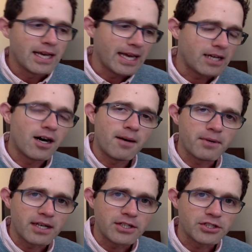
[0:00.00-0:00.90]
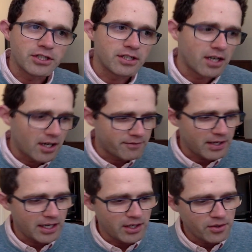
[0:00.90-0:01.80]
a combination of
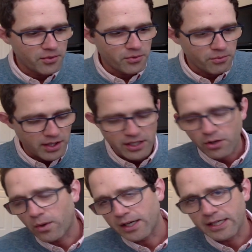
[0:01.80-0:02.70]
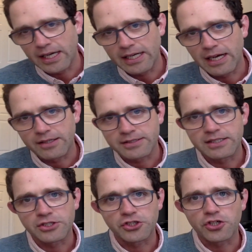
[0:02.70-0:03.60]
a running or walking gait
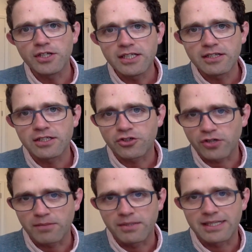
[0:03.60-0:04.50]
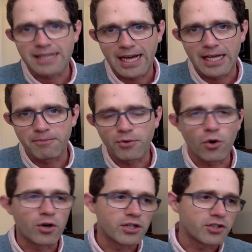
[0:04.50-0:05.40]
analysis during the treatment time
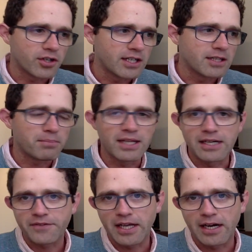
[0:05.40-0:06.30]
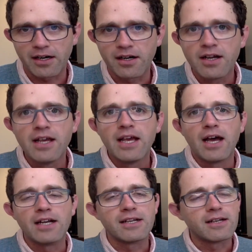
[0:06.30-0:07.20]
or during the plan of care,
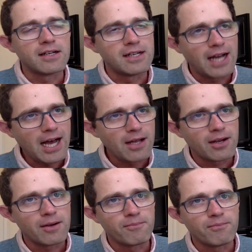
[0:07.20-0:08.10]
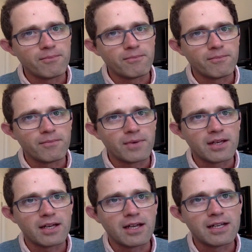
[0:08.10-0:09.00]
and not
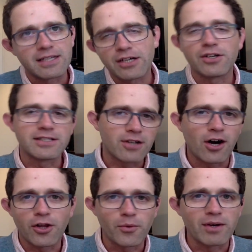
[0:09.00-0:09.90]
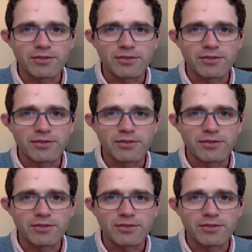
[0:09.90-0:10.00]
until it's all the way